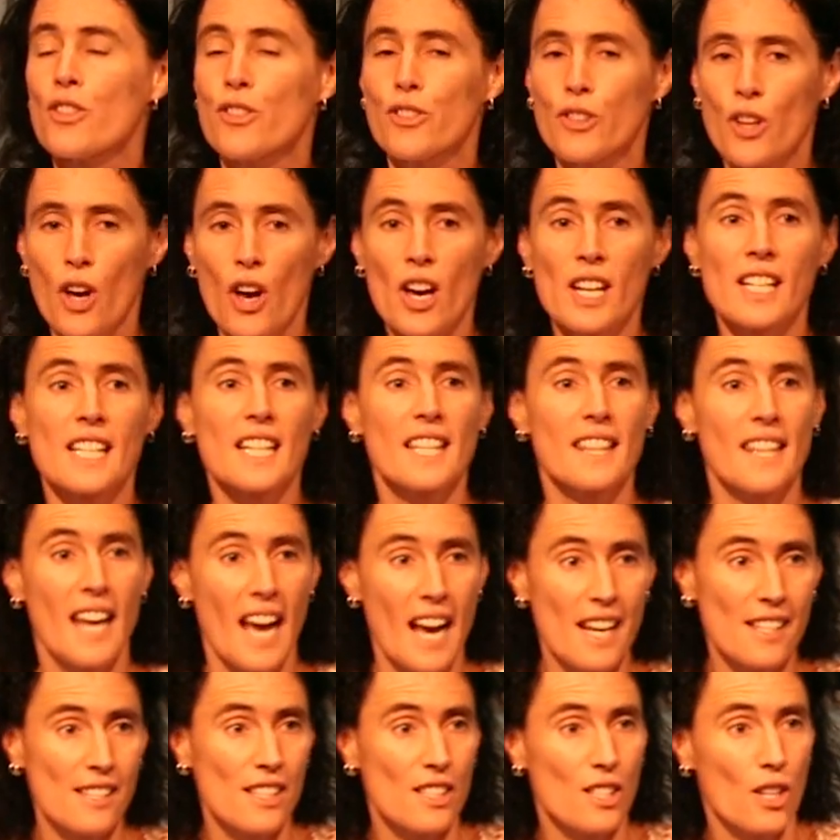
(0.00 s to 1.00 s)

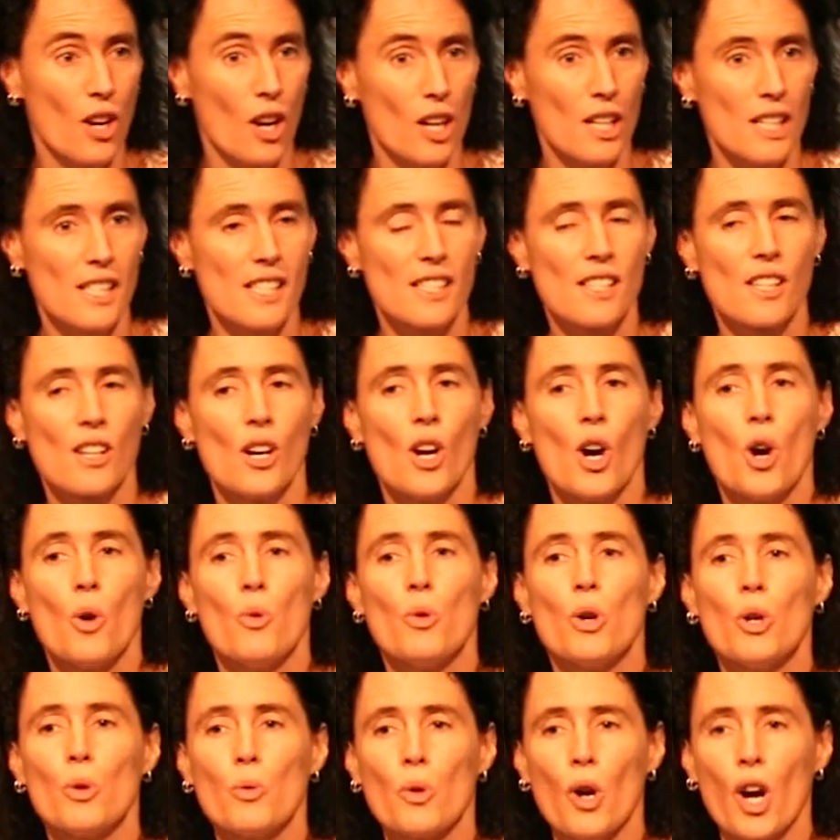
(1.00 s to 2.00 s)
$30,000
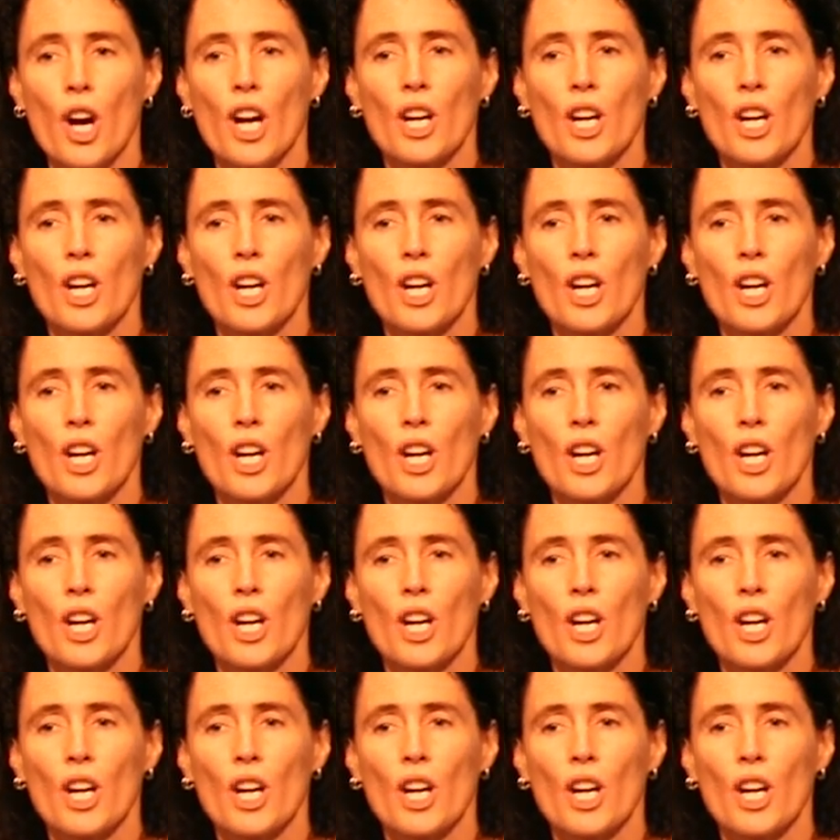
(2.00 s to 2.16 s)
will